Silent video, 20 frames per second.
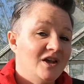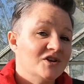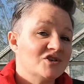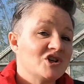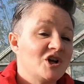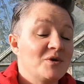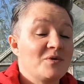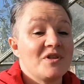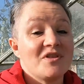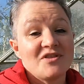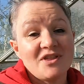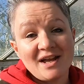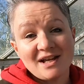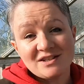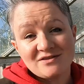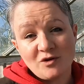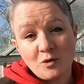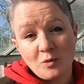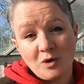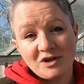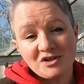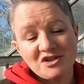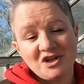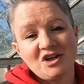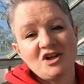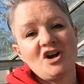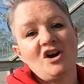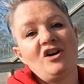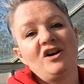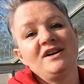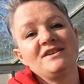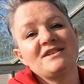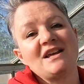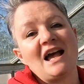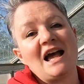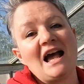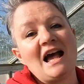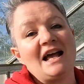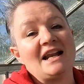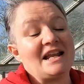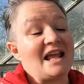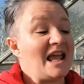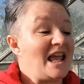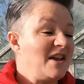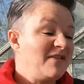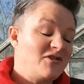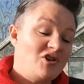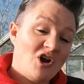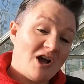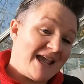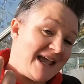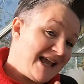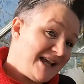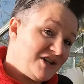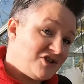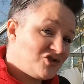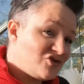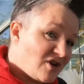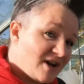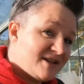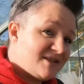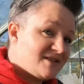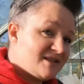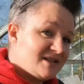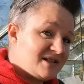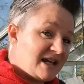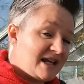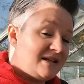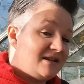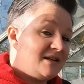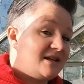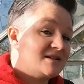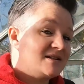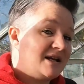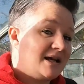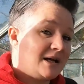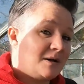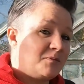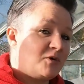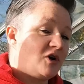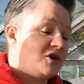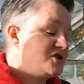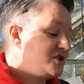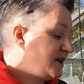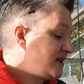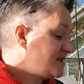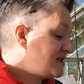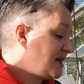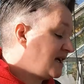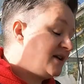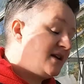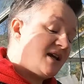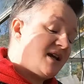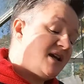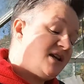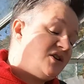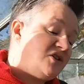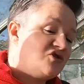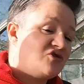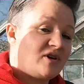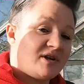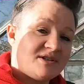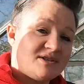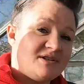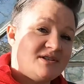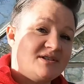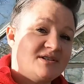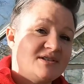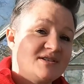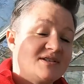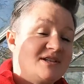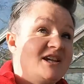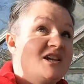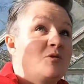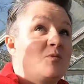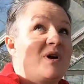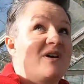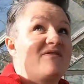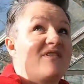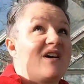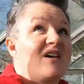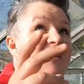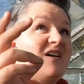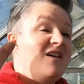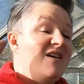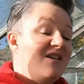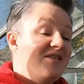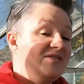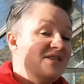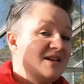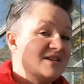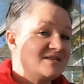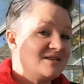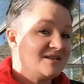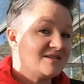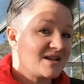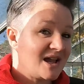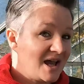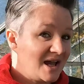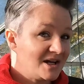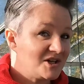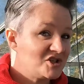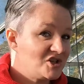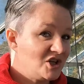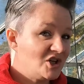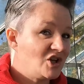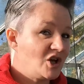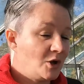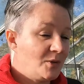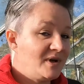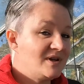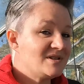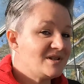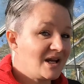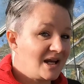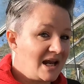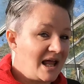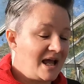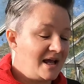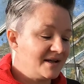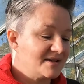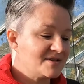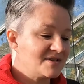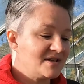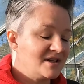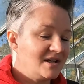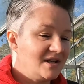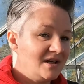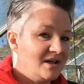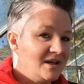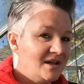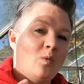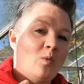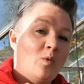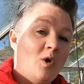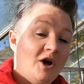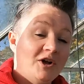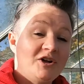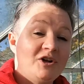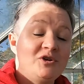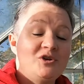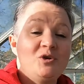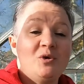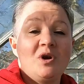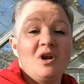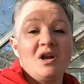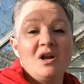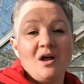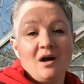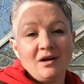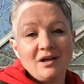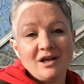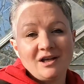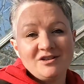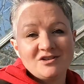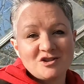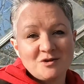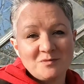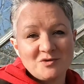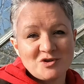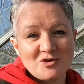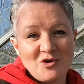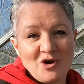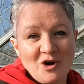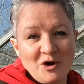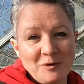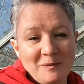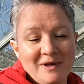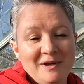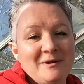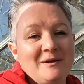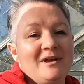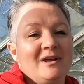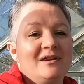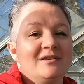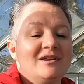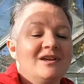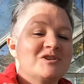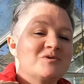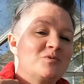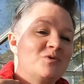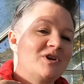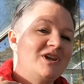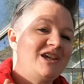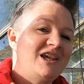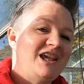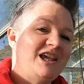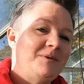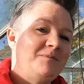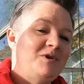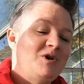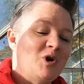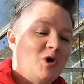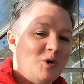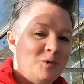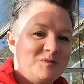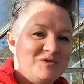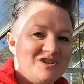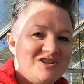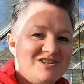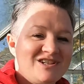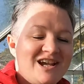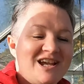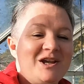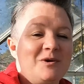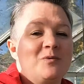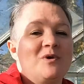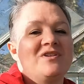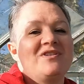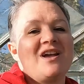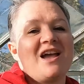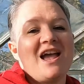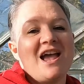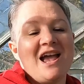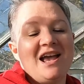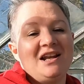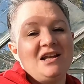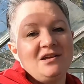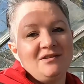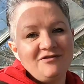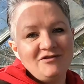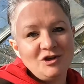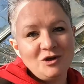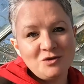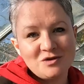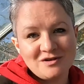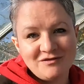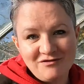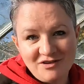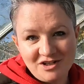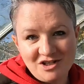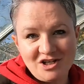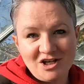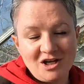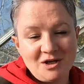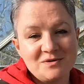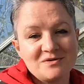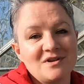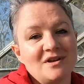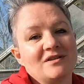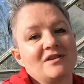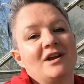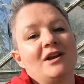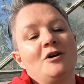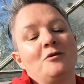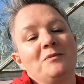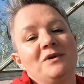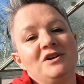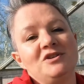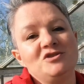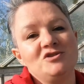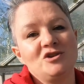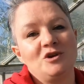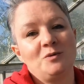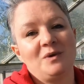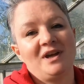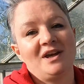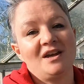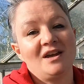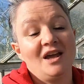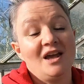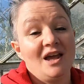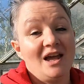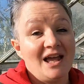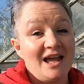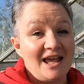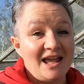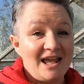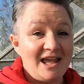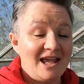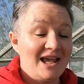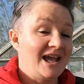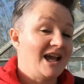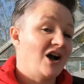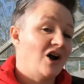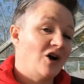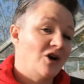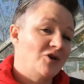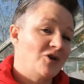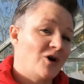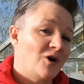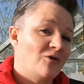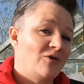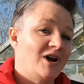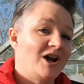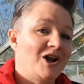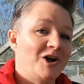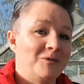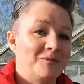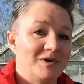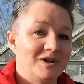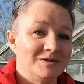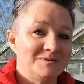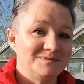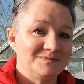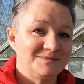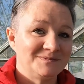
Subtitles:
So thanks for watching guys, and if you're interested in this little project and interested to see whether this is actually going to last, why don't you like and subscribe? This will keep you up to date with any future videos that I'll be doing here on our allotment.